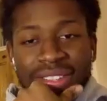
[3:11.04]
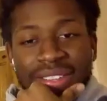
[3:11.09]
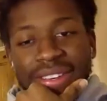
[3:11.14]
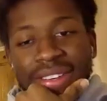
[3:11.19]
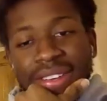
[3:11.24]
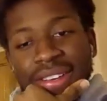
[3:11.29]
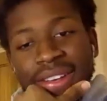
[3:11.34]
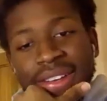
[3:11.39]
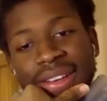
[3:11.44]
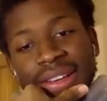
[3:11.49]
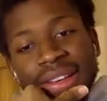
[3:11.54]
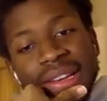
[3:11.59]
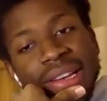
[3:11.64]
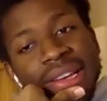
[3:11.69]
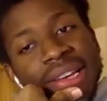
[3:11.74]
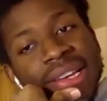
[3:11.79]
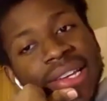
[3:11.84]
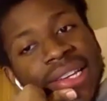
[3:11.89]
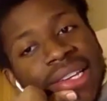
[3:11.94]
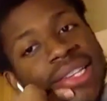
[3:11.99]
obviously,
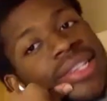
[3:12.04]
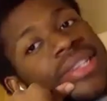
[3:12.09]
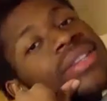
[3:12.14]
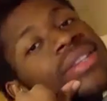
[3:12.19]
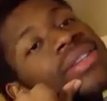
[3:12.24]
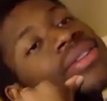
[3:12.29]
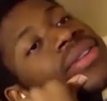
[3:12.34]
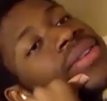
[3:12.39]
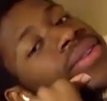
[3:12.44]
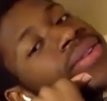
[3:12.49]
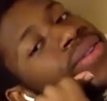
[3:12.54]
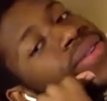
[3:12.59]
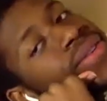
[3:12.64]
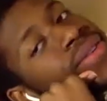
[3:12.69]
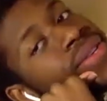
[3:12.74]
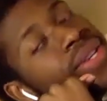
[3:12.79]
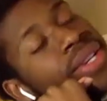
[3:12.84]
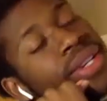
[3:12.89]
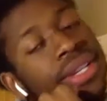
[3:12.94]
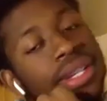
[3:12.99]
how has it
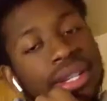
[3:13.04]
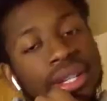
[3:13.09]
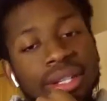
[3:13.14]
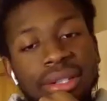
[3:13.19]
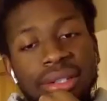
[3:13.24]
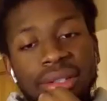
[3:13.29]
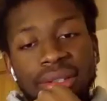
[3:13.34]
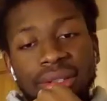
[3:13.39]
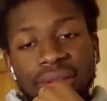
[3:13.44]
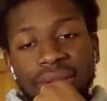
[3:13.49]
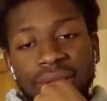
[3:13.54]
been being in the